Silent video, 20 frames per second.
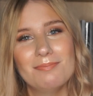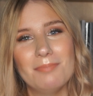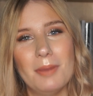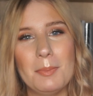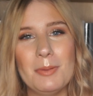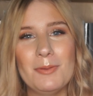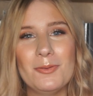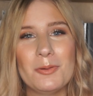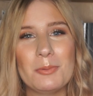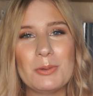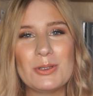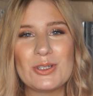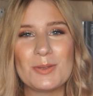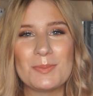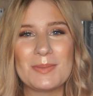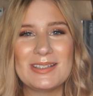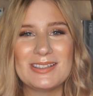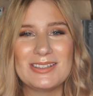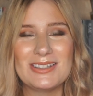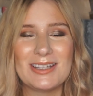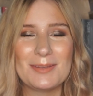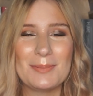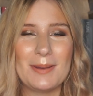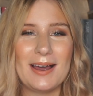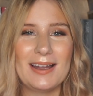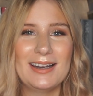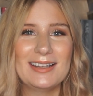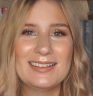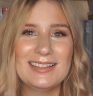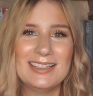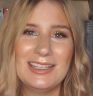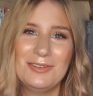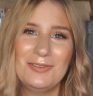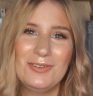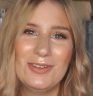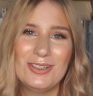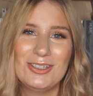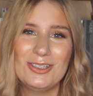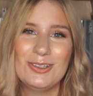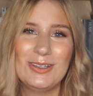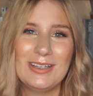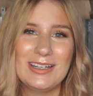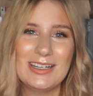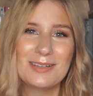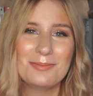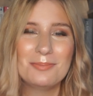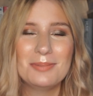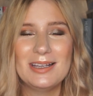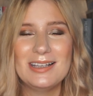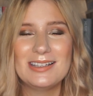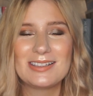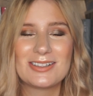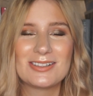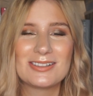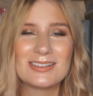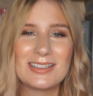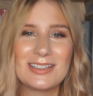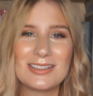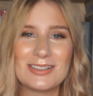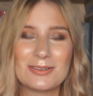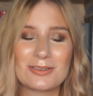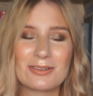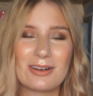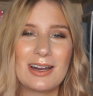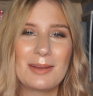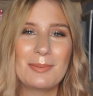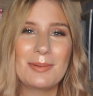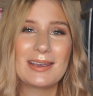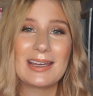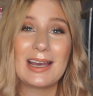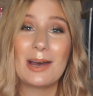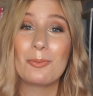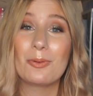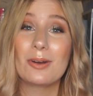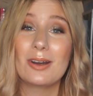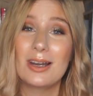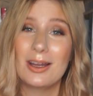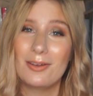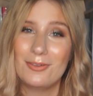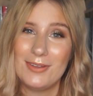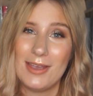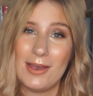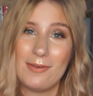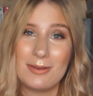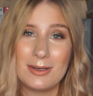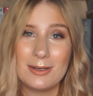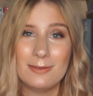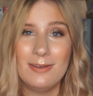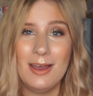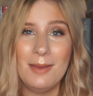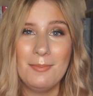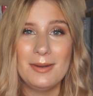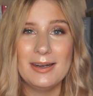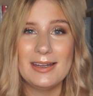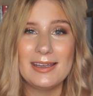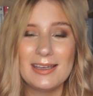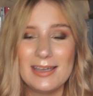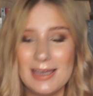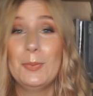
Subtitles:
But before we jump into the palette, if you're new here, please consider subscribing. I would love to have you in the family.